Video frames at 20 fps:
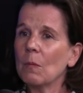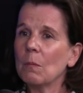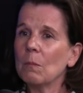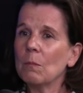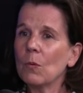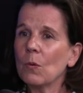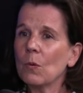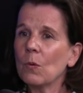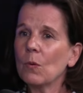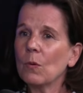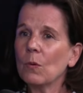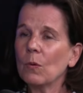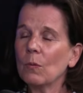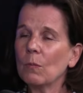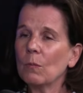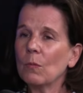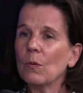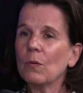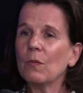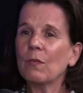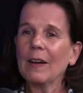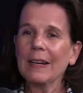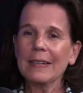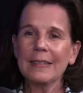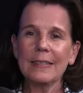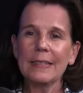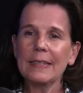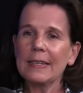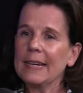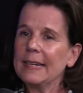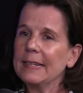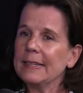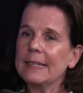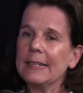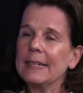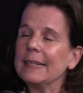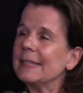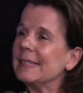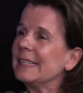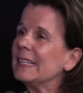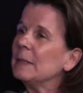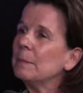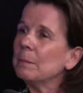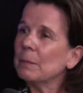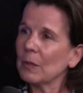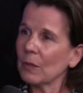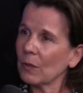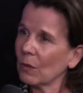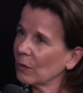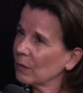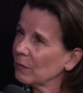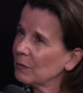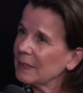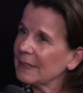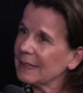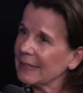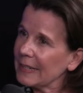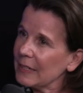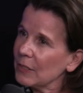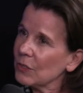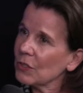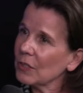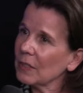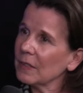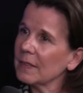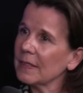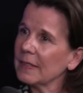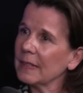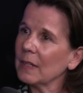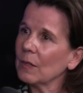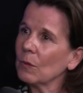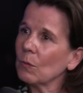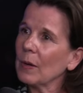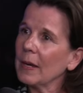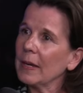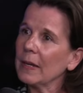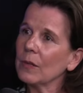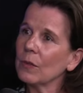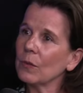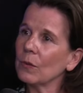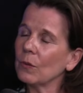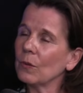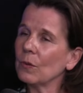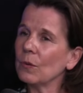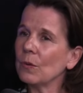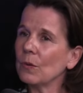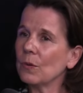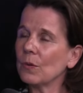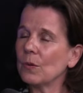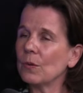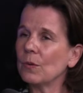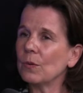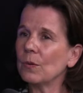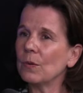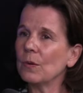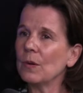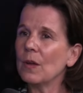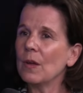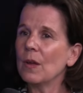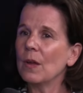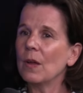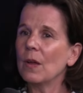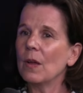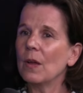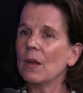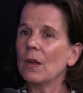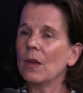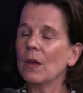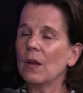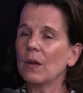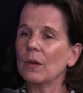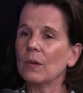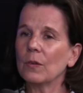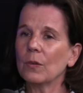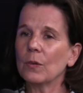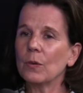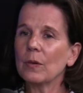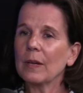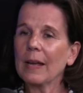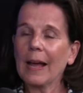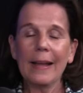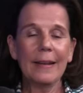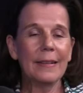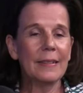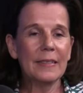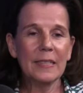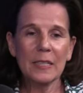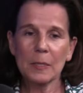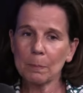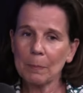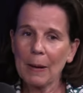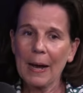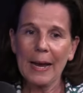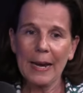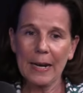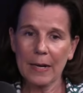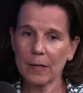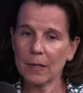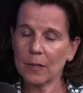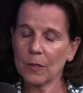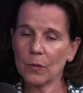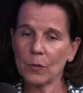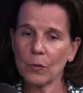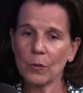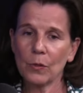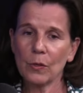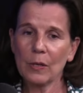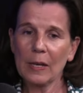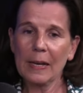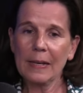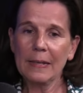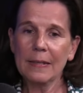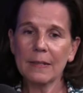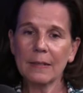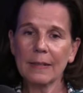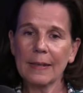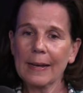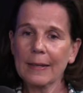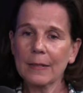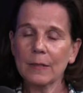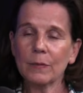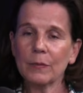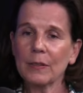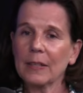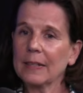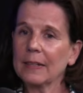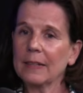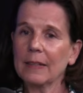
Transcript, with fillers: more more fascinating, deeper conversations in a way who who who can inspire, who can kind of